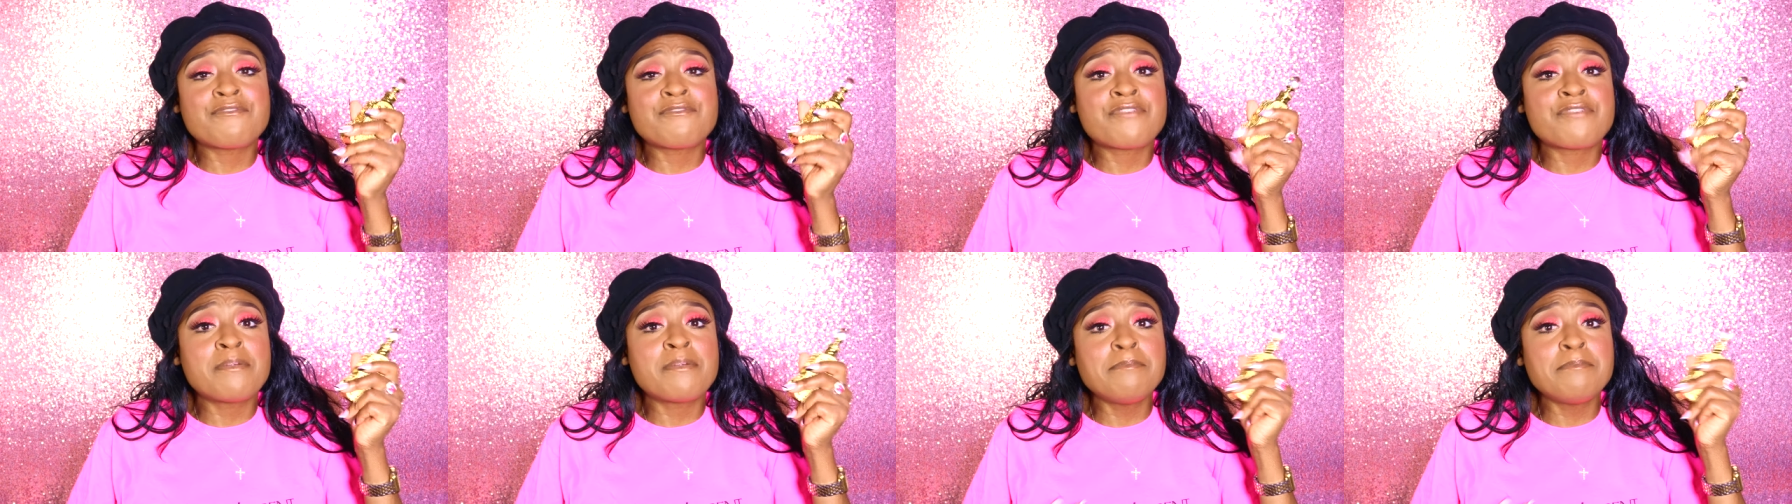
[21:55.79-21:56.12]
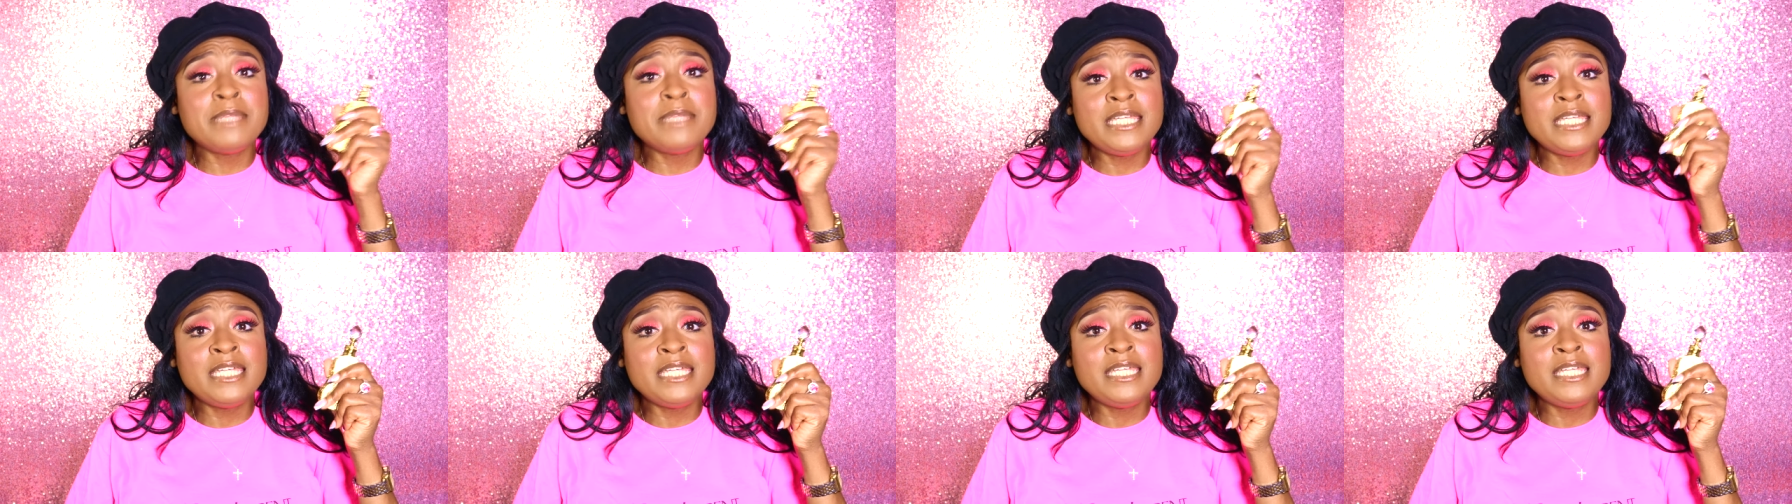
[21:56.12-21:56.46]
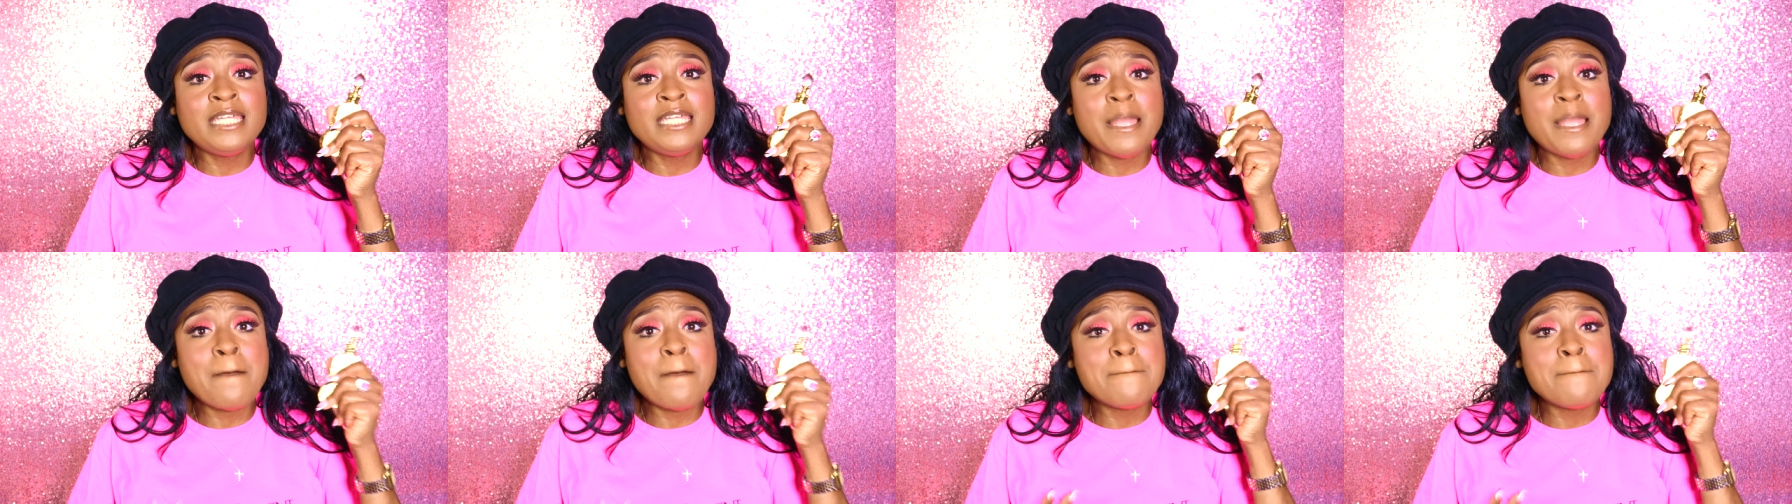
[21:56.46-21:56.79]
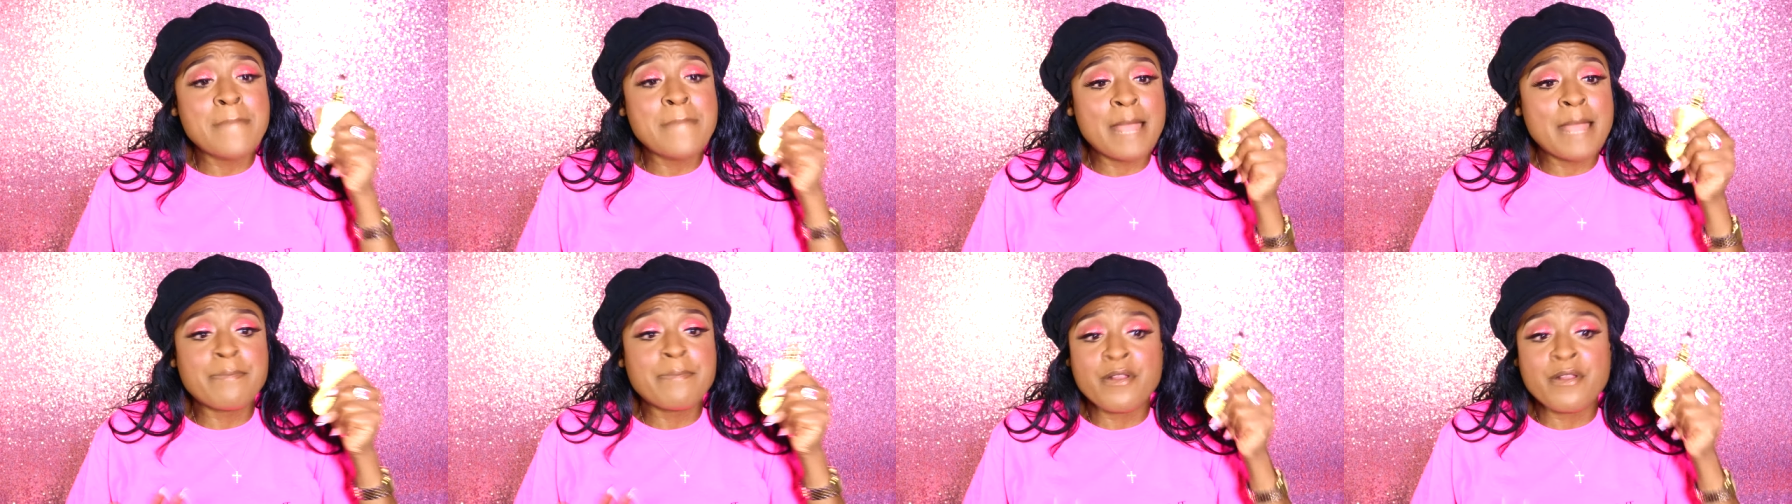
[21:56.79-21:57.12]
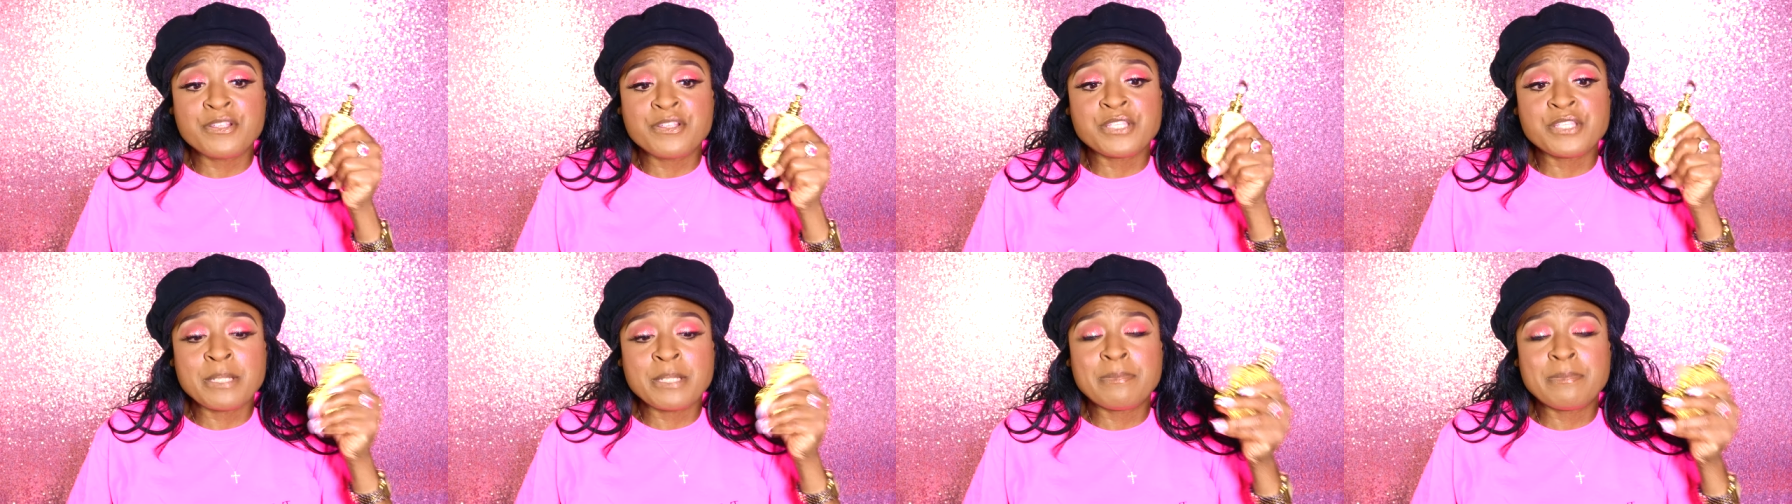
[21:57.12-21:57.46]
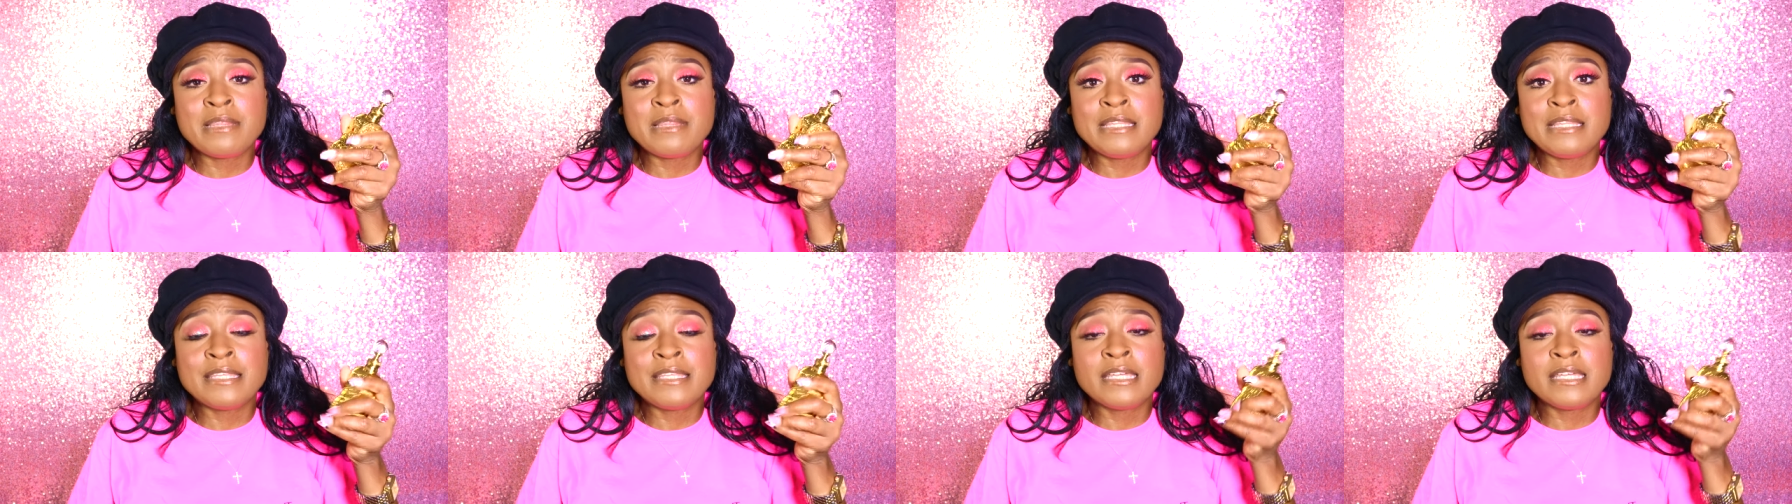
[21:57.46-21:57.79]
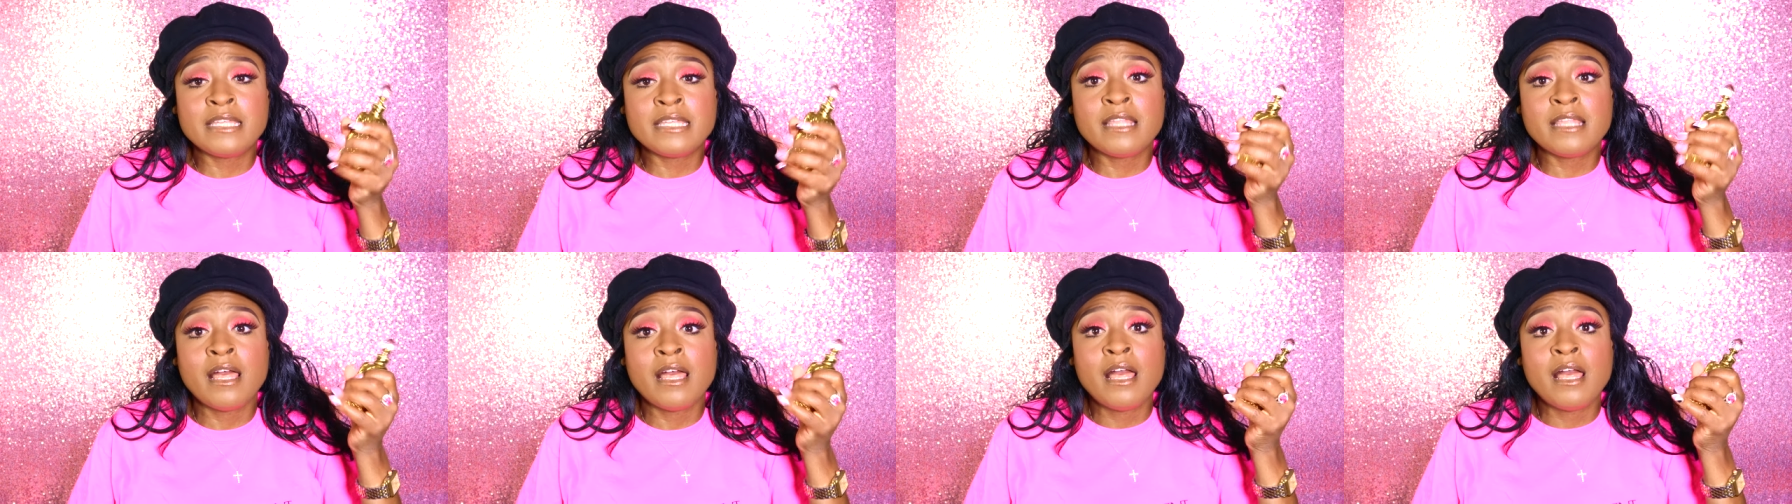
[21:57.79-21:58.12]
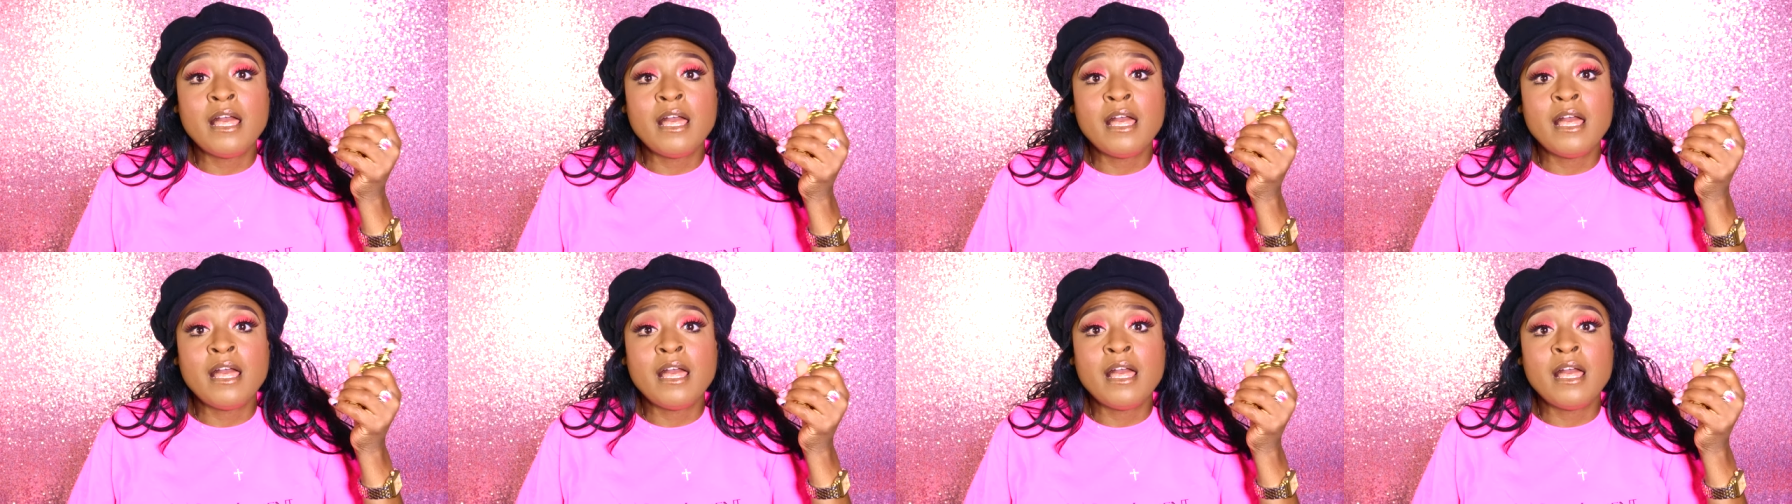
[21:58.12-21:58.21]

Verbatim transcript: for me, my personal opinion,